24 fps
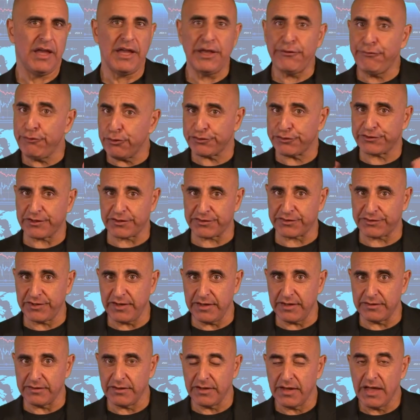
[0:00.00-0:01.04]
If you
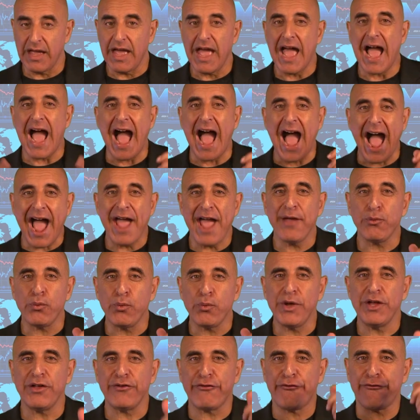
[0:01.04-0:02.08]
succeed, I
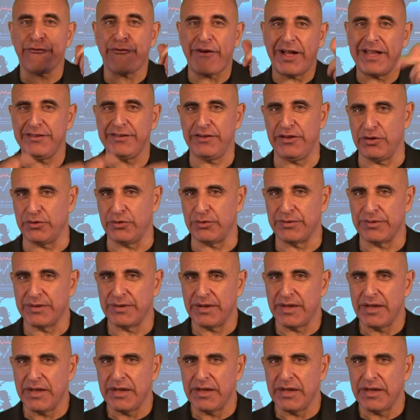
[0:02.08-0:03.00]
will fund you.